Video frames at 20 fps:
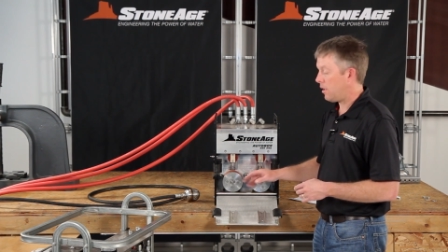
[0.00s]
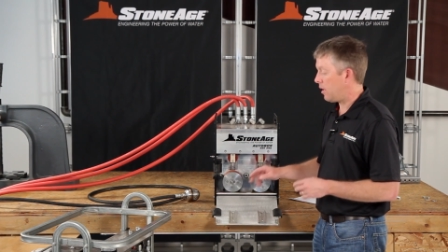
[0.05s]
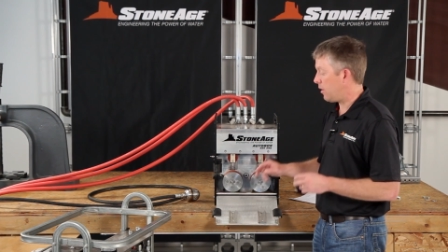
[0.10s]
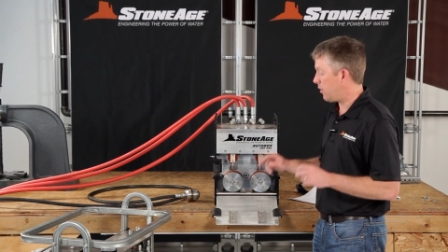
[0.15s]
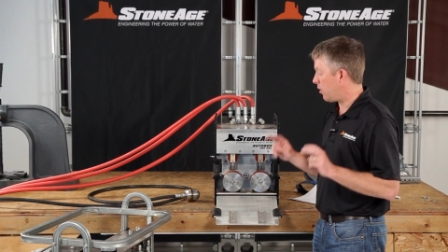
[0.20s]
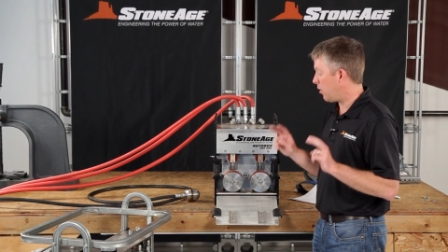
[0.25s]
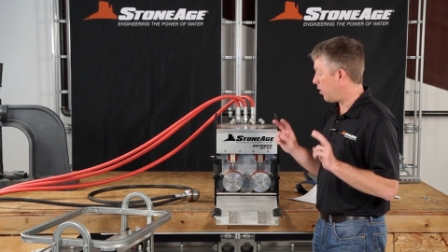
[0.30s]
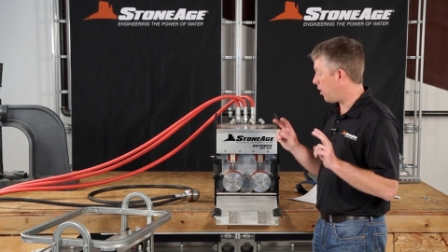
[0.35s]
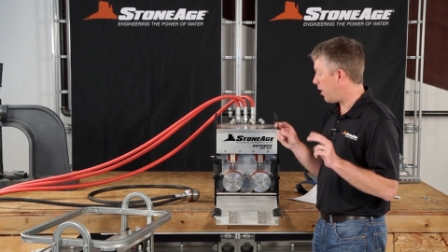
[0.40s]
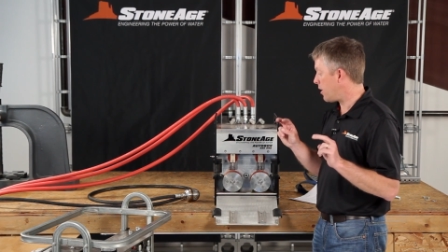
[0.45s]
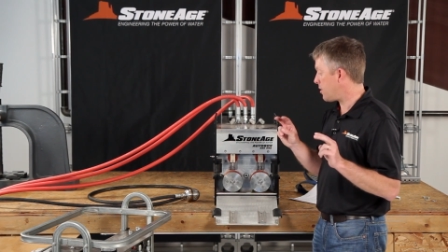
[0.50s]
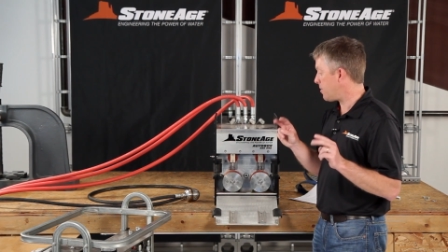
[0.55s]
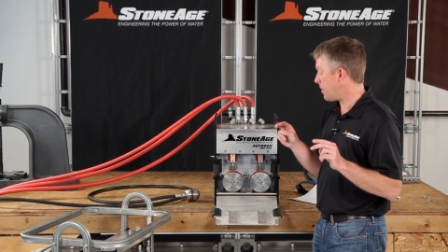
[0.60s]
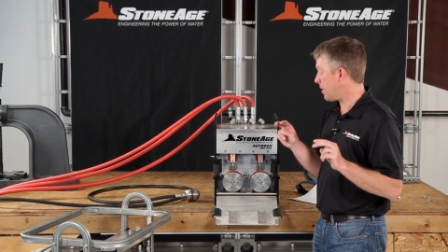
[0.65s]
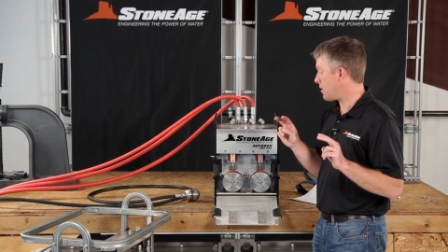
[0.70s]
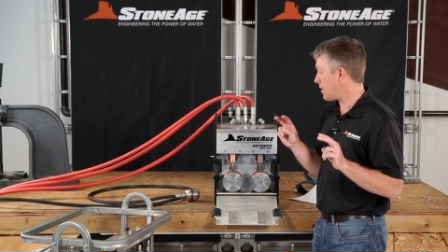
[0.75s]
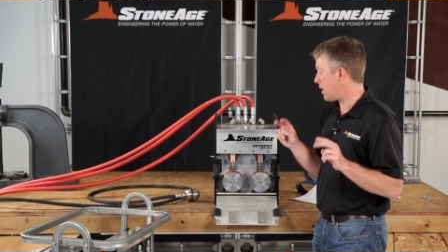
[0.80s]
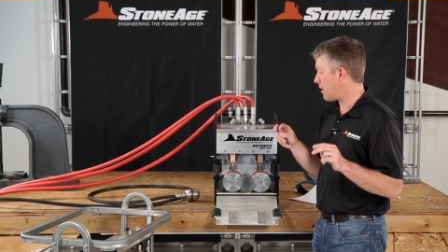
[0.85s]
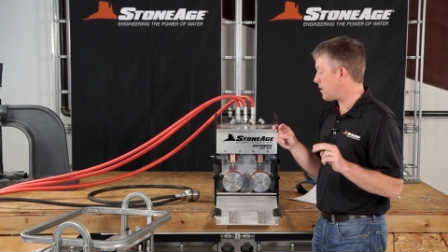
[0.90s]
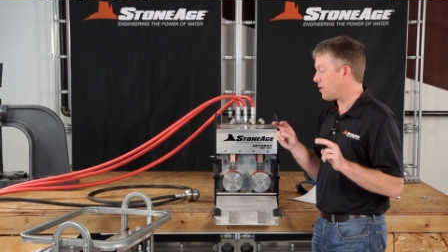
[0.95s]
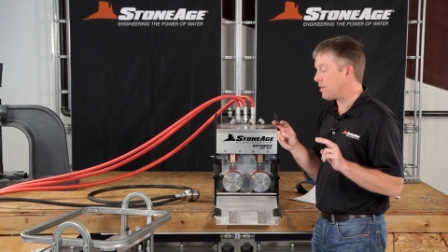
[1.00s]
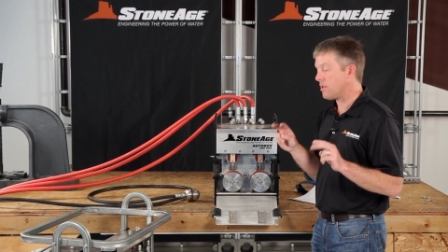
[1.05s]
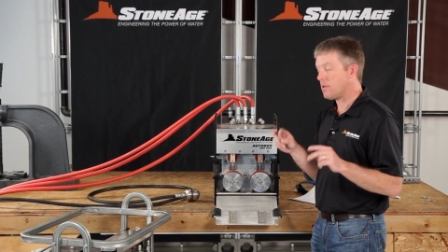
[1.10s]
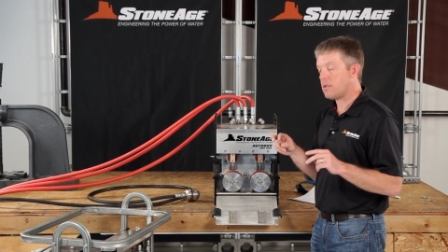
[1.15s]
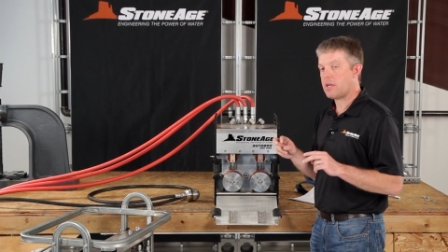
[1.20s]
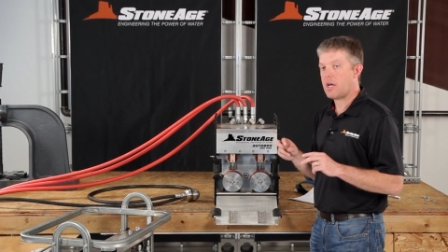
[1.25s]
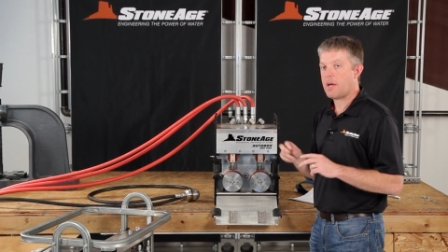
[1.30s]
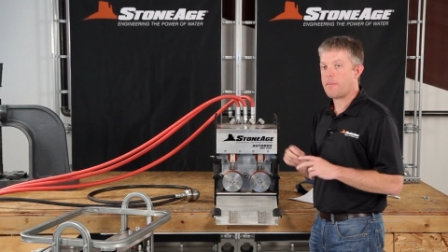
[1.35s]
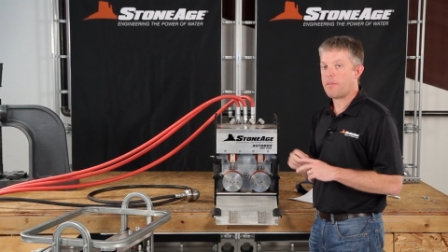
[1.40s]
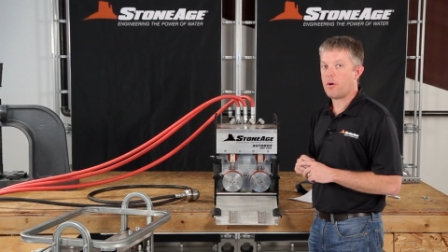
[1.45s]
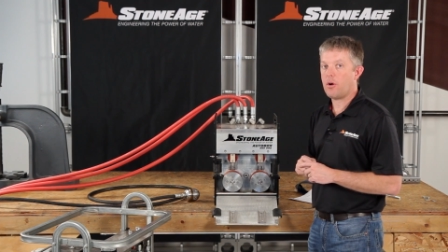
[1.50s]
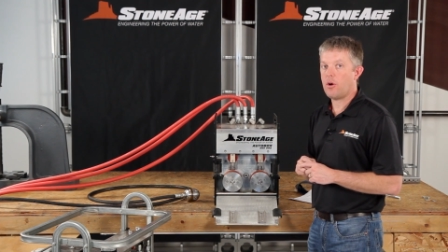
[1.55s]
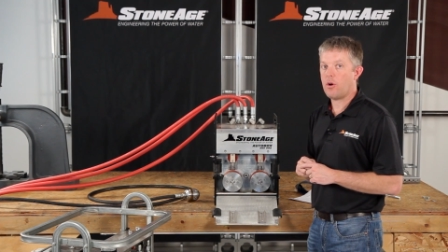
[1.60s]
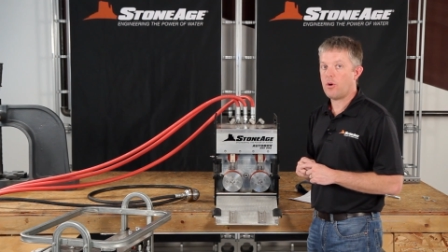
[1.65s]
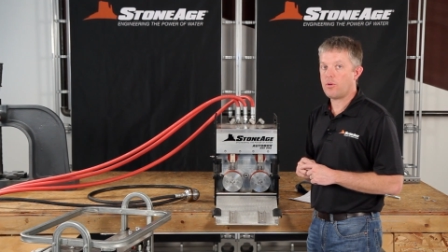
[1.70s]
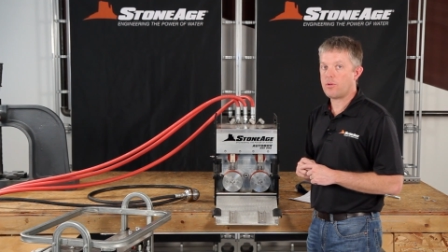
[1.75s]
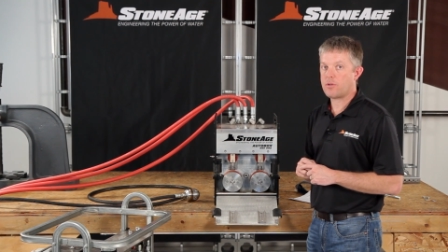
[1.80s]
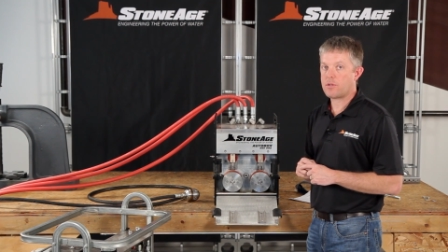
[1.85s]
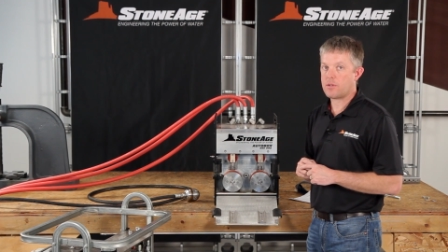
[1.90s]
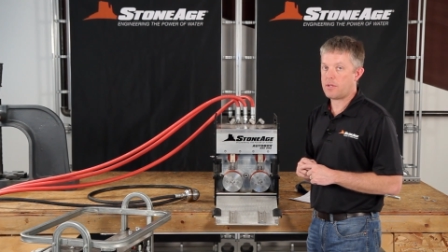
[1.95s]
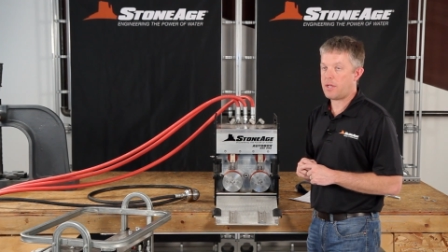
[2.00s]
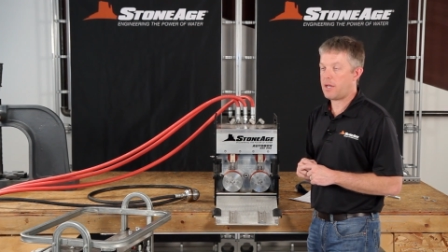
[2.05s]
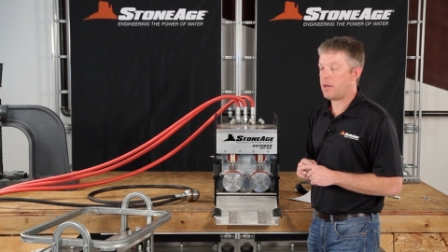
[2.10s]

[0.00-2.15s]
And they're large because that's this type of hose